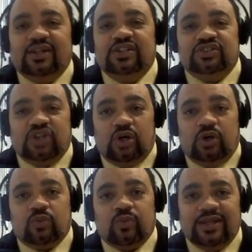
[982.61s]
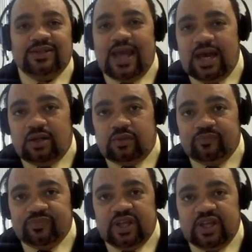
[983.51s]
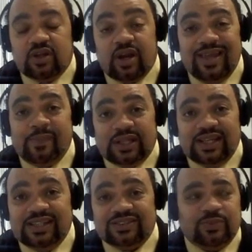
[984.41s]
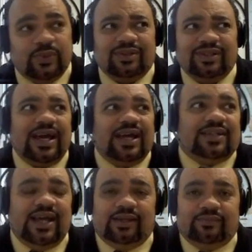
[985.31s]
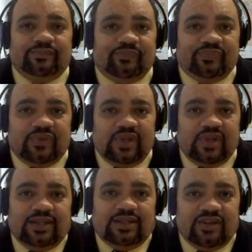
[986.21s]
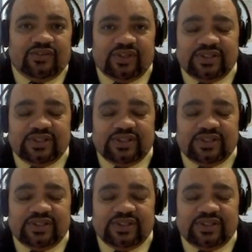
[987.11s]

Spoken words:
So right now in our MLS, we only got like 800,